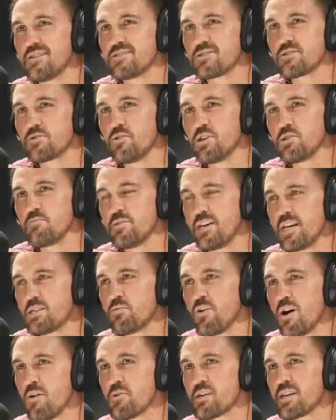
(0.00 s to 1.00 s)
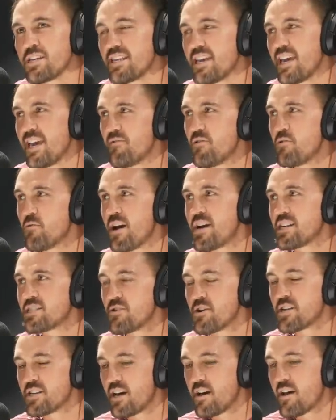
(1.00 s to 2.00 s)
squish me. That's why I want to get the heavyweight. So I
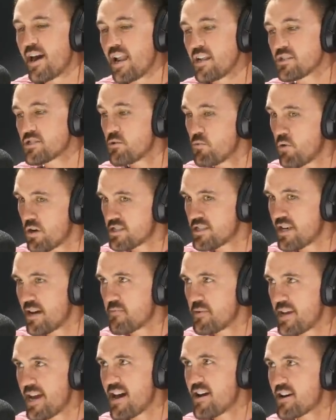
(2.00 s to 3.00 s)
can go, Alistair, what's up now?